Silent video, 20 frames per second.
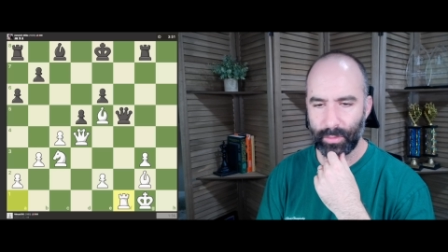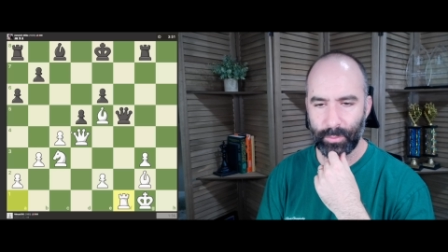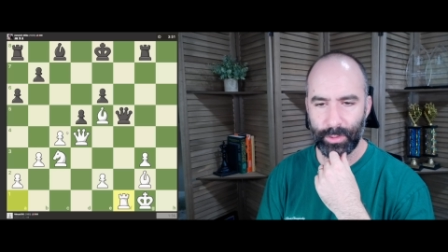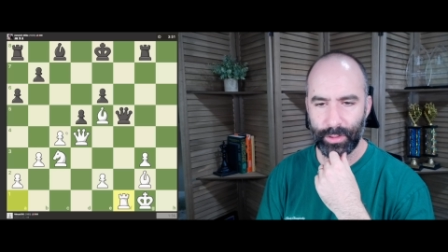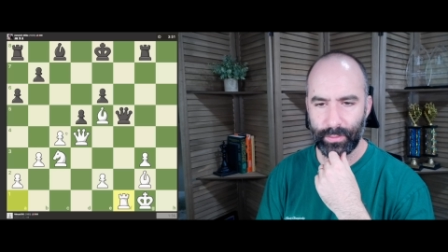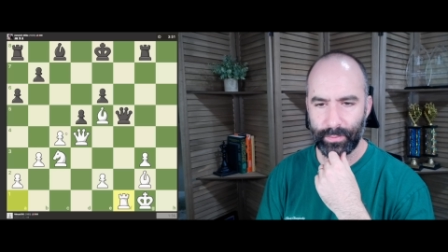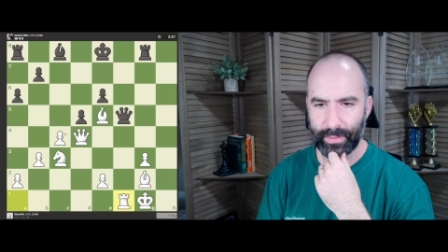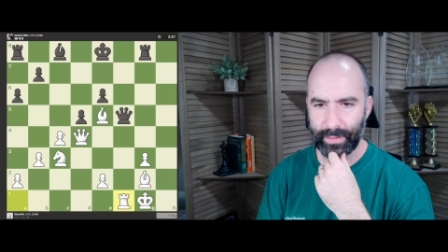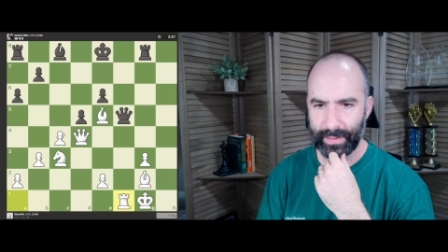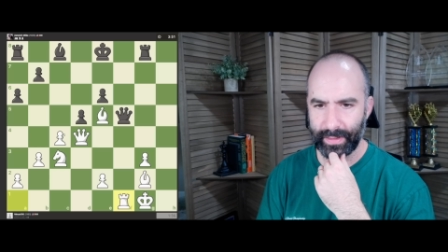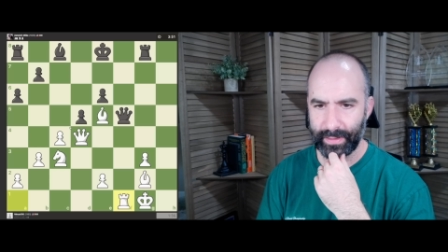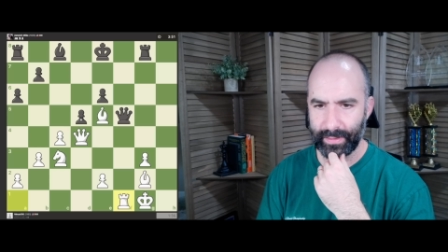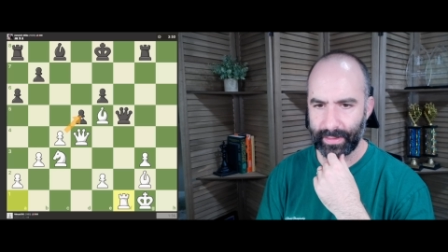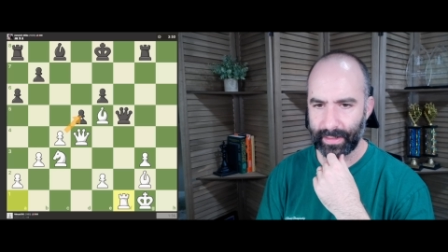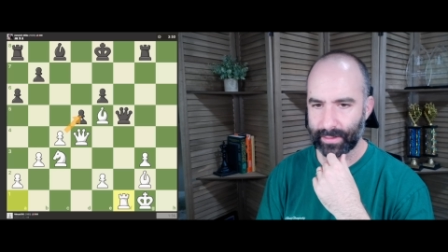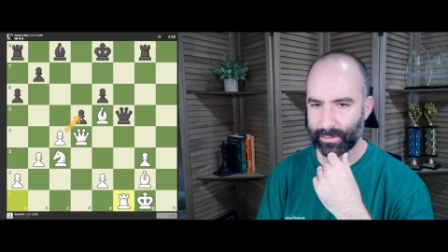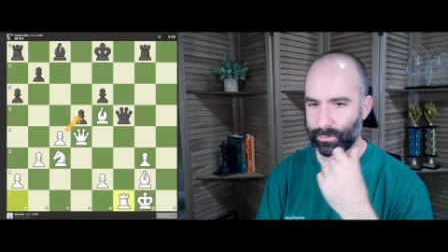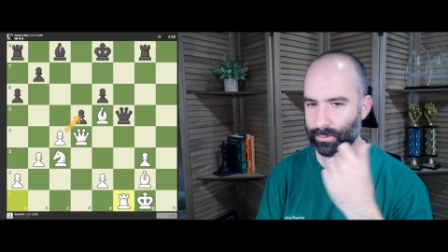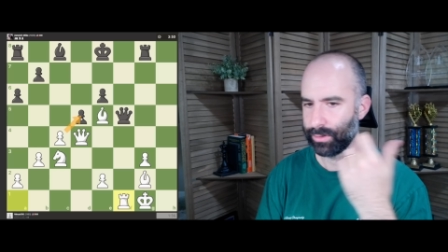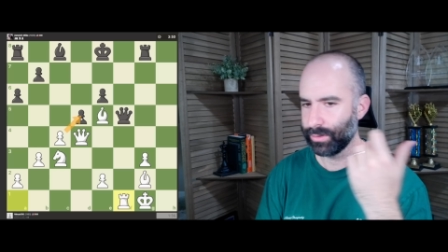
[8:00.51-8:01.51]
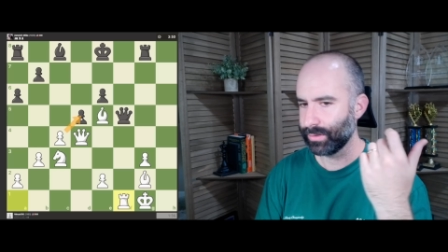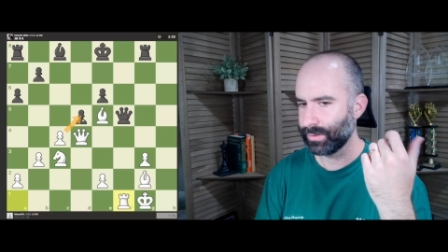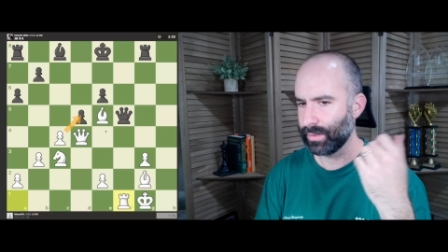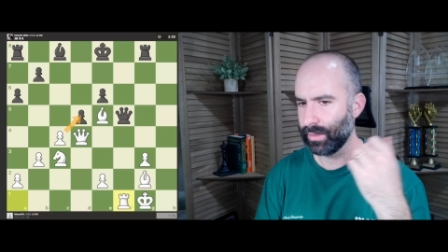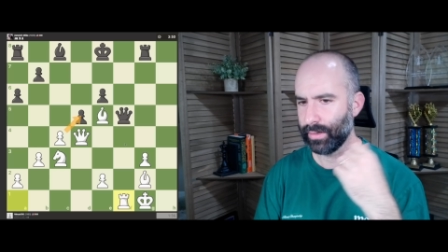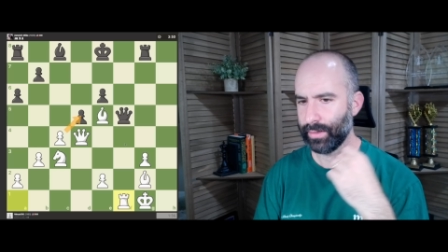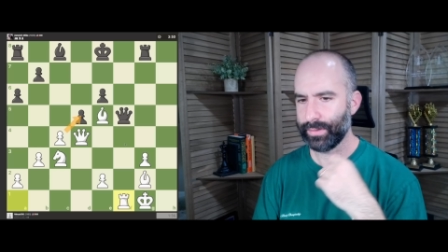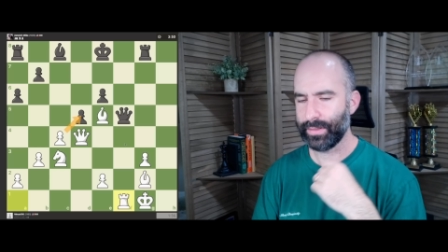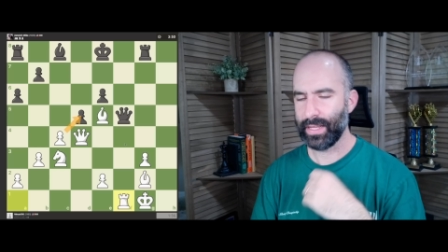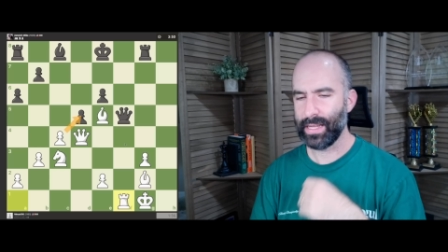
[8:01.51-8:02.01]
move, and then next we're just
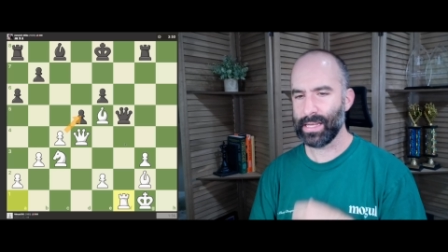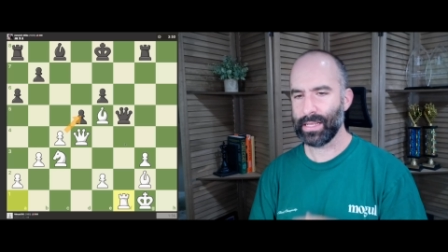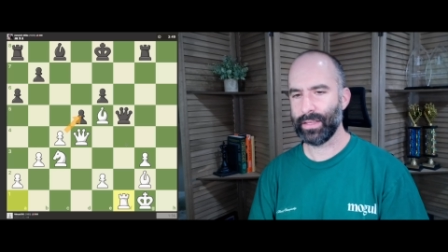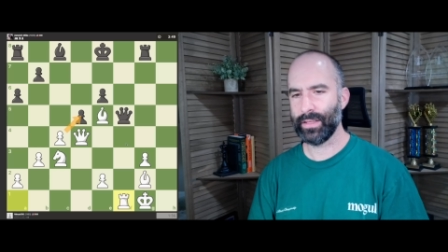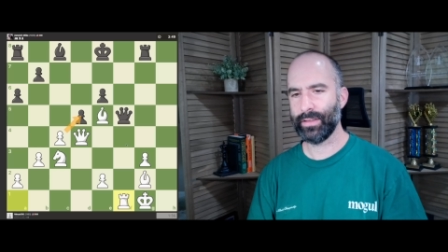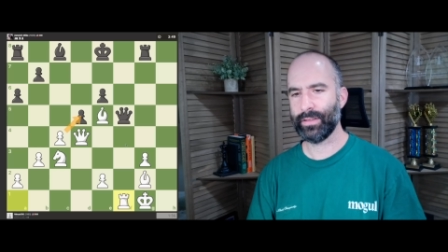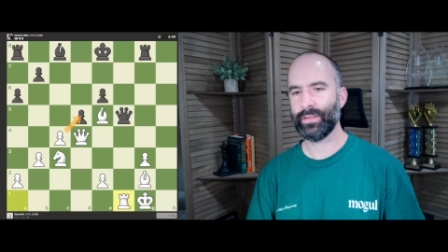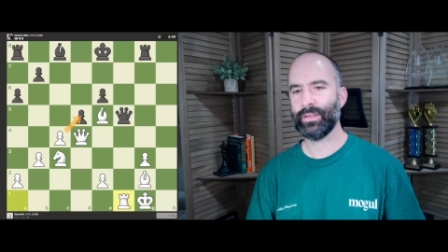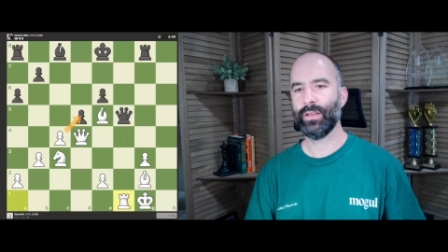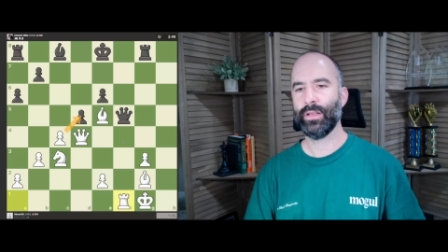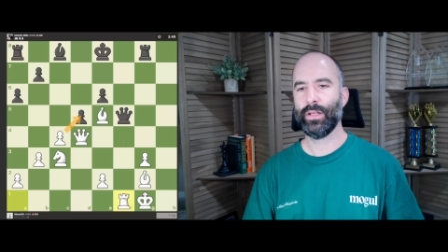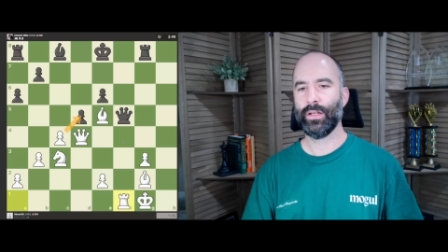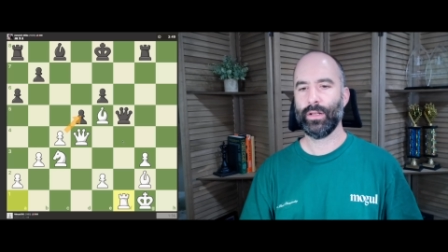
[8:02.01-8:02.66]
going to take this